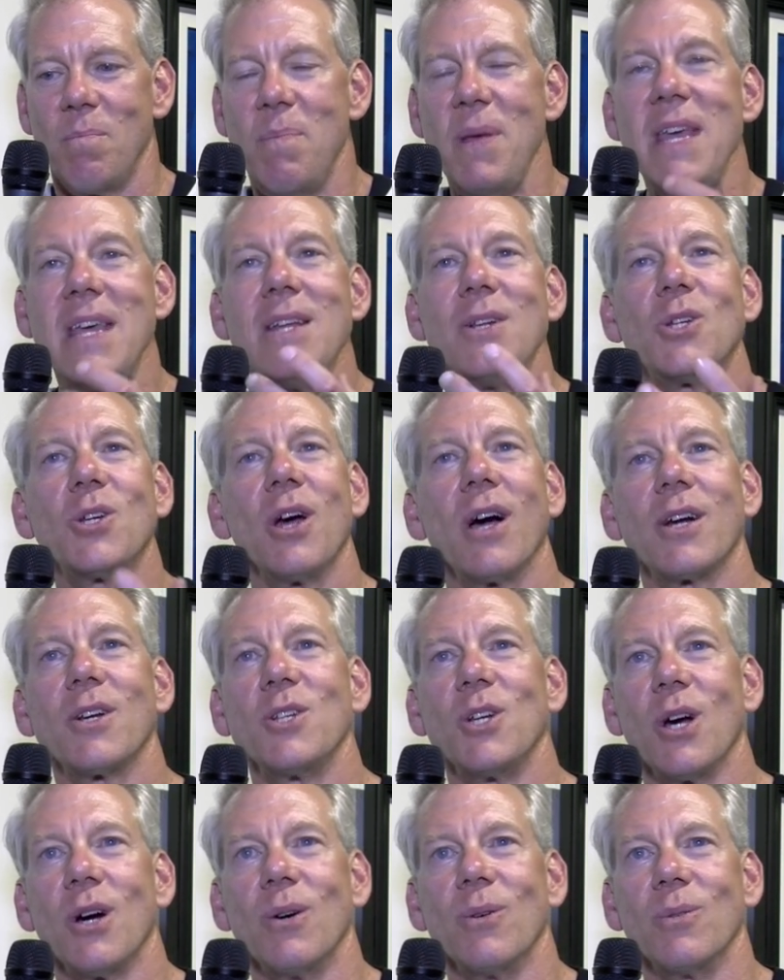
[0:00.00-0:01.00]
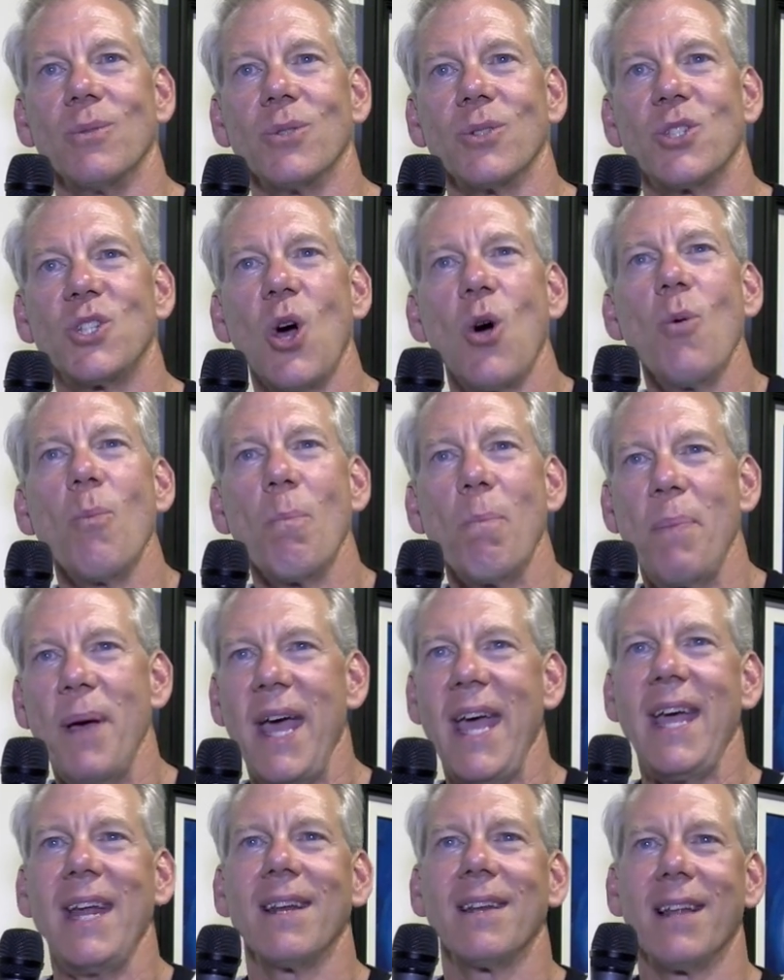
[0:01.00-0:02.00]
be Chuck Jones. Don't
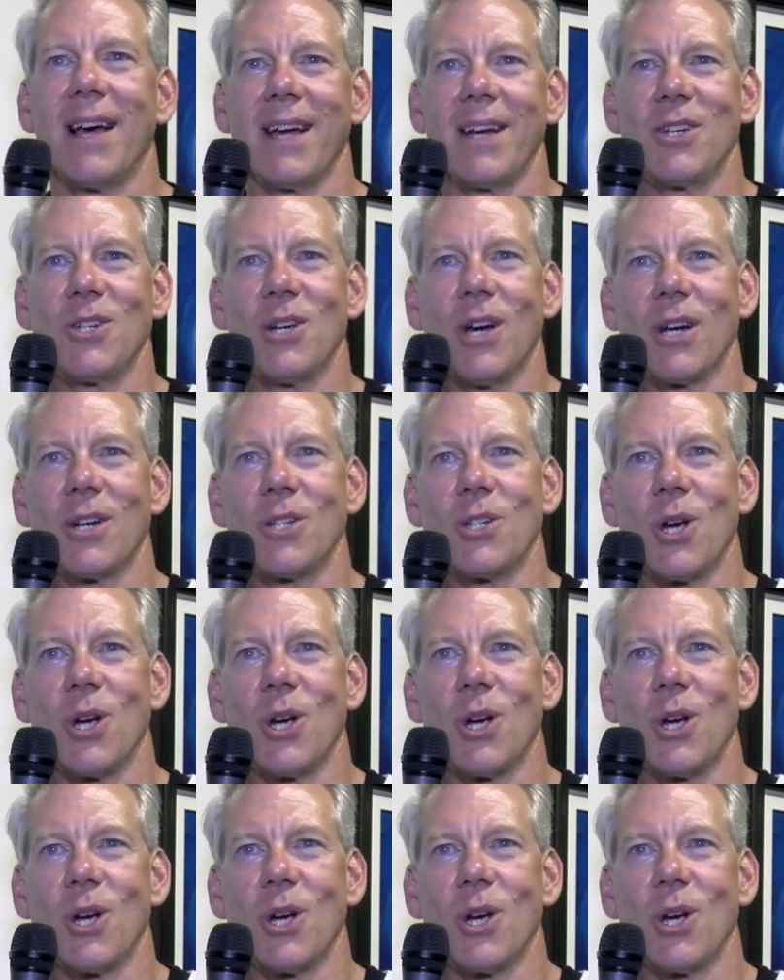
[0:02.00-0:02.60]
paint like Chuck